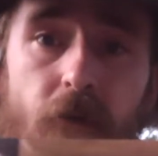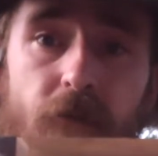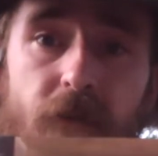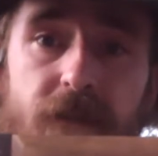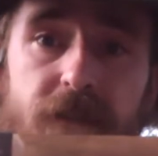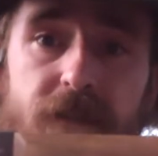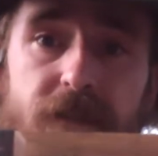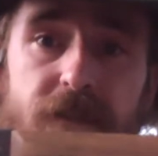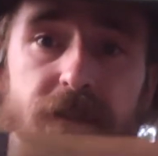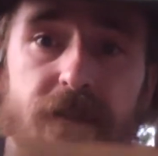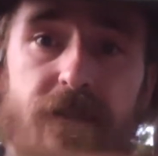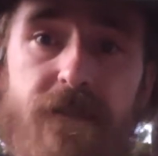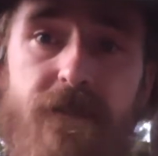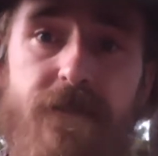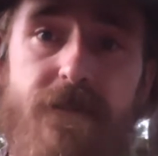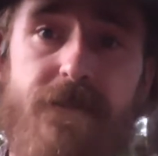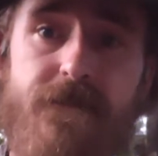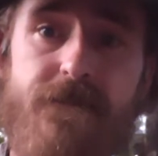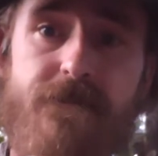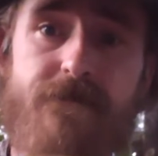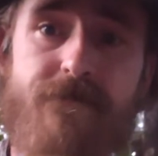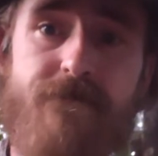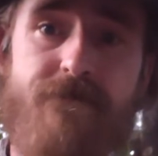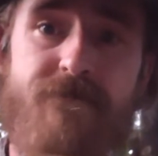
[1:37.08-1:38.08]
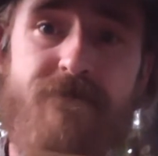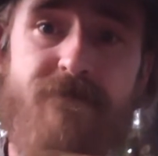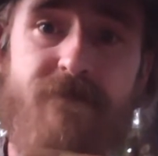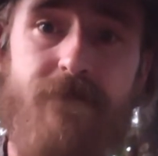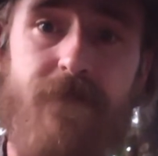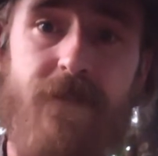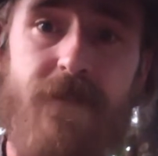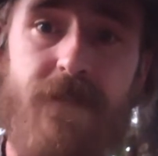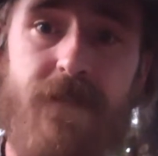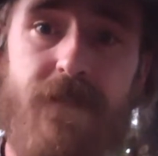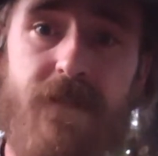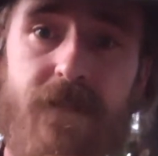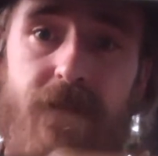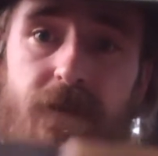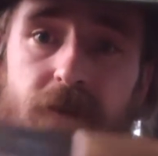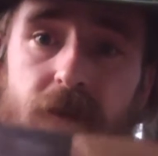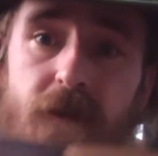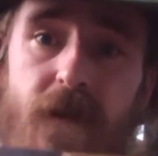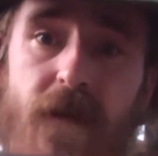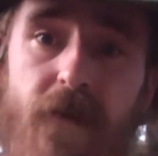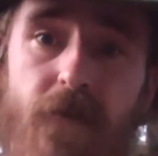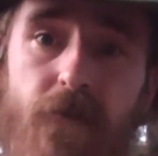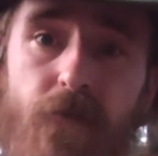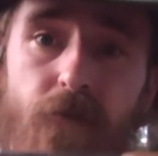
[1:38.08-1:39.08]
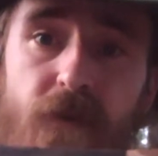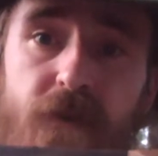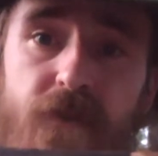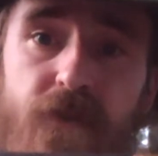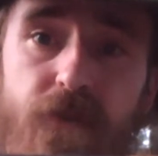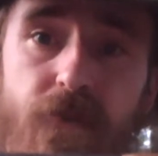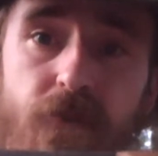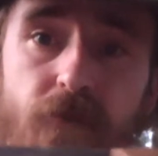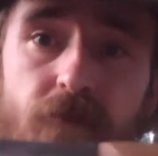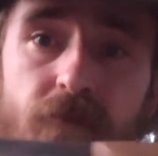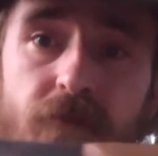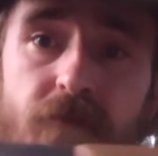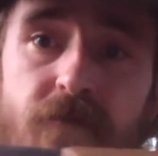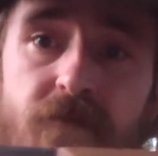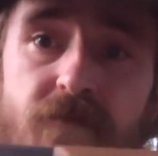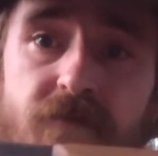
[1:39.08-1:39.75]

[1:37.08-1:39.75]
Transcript: This is an original,